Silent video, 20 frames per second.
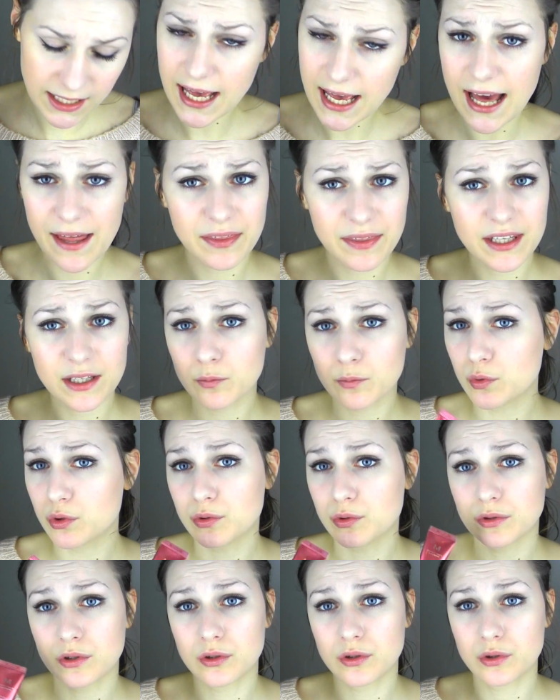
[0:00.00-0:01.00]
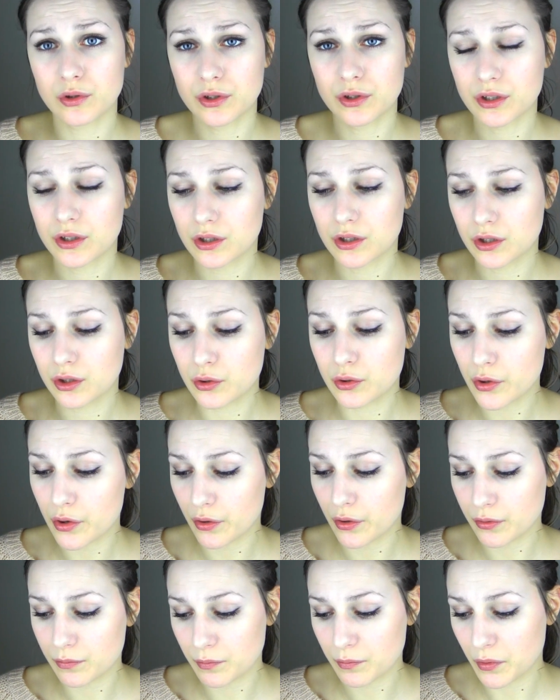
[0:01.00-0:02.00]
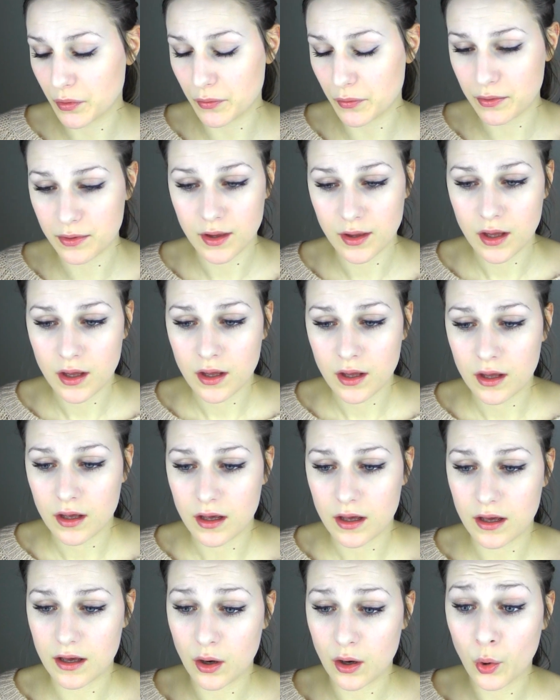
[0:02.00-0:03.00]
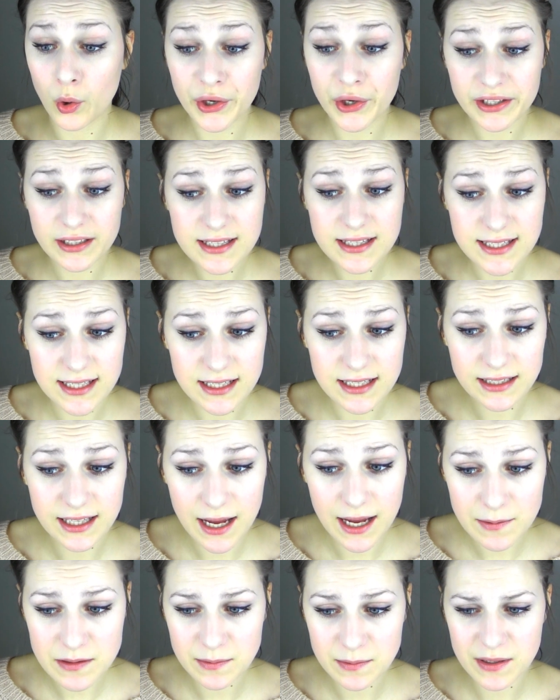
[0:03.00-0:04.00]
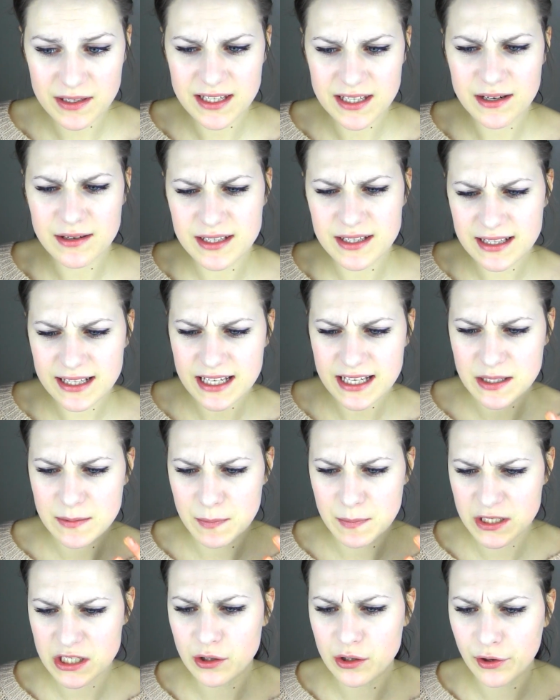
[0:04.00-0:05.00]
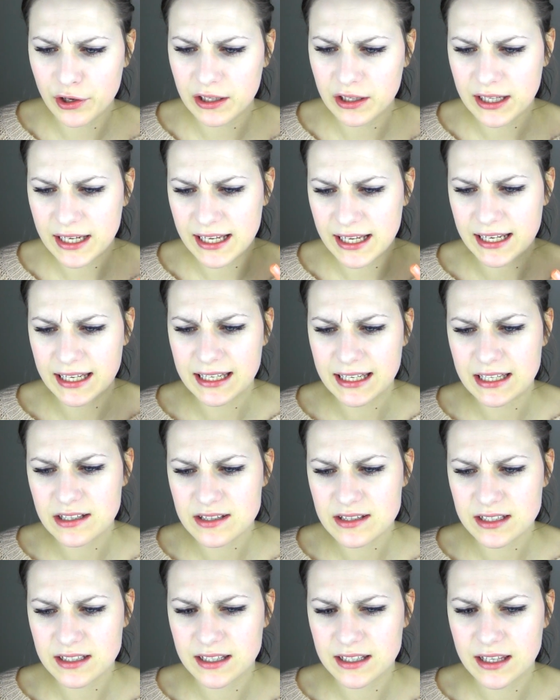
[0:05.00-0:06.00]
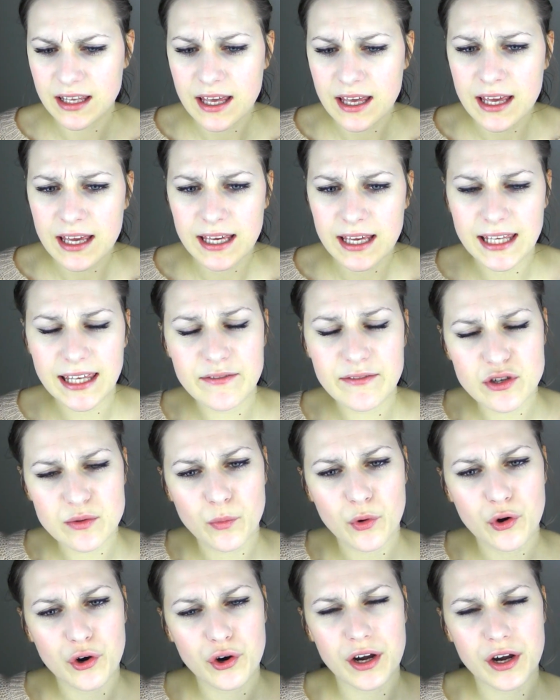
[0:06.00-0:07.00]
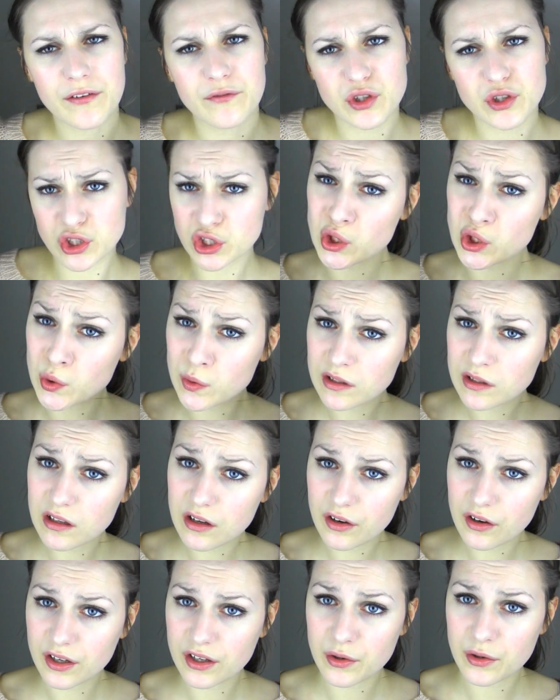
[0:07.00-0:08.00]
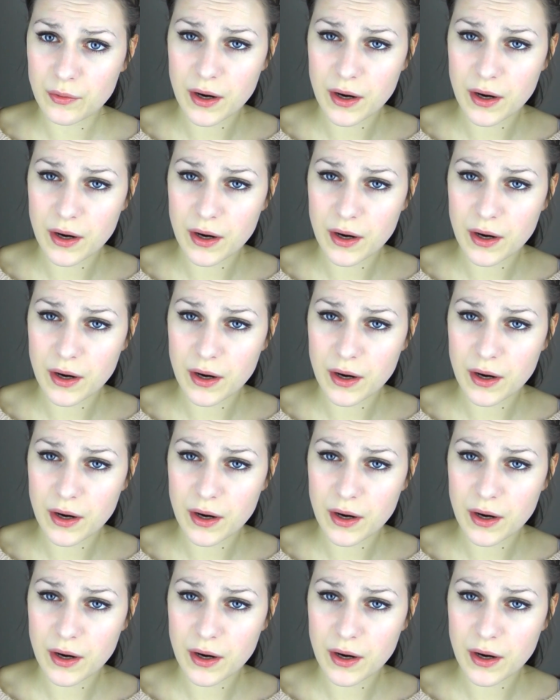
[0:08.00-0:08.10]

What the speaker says: I think it will look good on both oily skin types, because it isn't especially oily, and it gives you more of a dewy look